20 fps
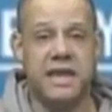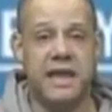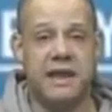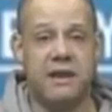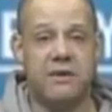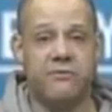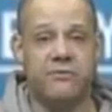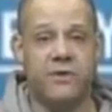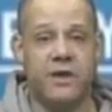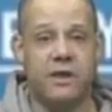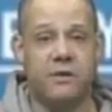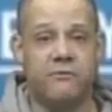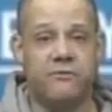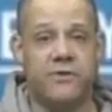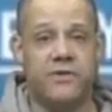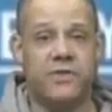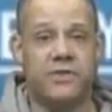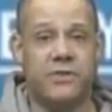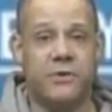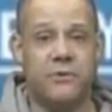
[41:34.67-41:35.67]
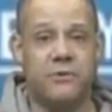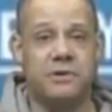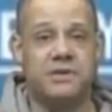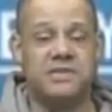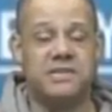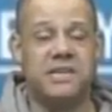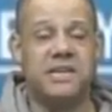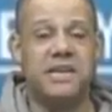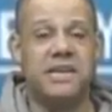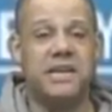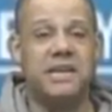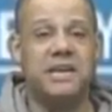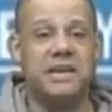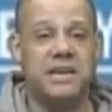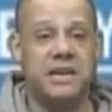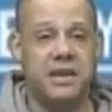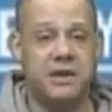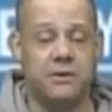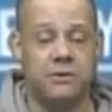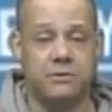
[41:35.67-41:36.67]
NFL for 13
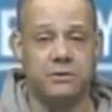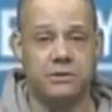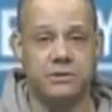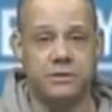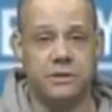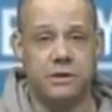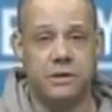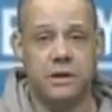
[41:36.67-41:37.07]
years